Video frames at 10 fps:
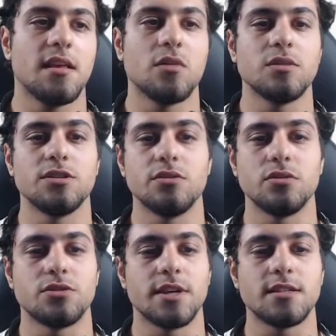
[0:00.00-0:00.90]
one's Google
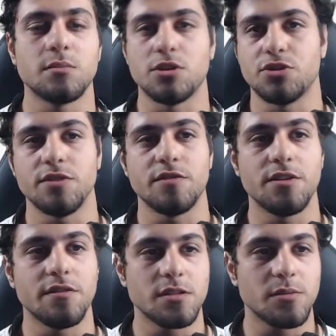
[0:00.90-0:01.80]
Trends. I'm sure you've heard of
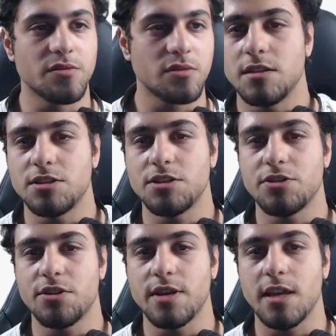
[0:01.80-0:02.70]
this before. Just
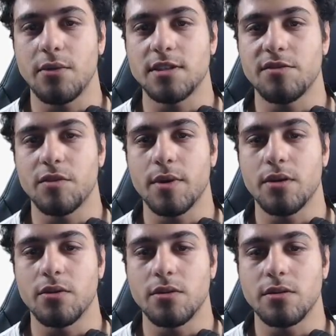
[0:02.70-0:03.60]
turn keywords everywhere
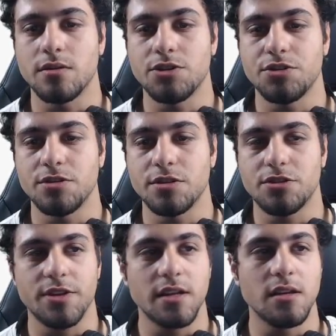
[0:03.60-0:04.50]
on, choose
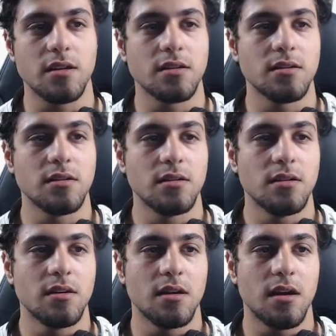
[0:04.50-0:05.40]
Australia,
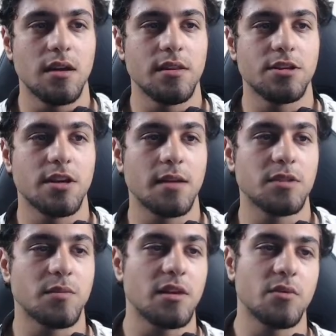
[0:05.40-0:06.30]
and then type
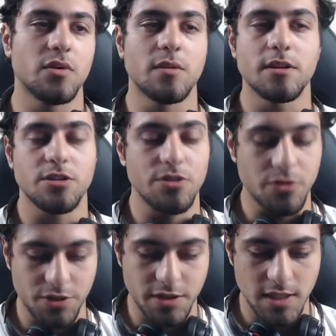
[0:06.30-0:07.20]
something in. We'll come back to Google
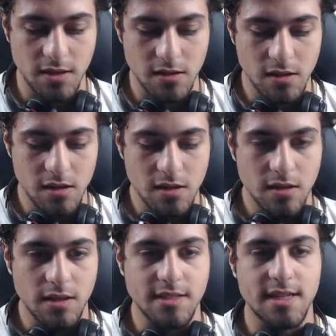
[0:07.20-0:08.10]
Trends later.
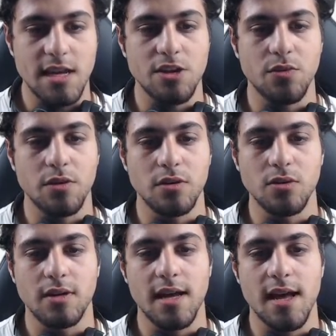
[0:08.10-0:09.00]
Let's say you want to
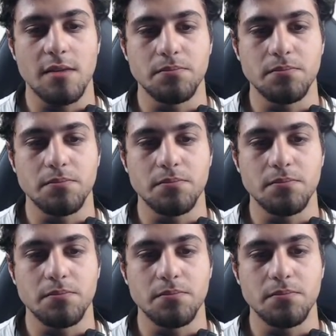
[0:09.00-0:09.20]
look at,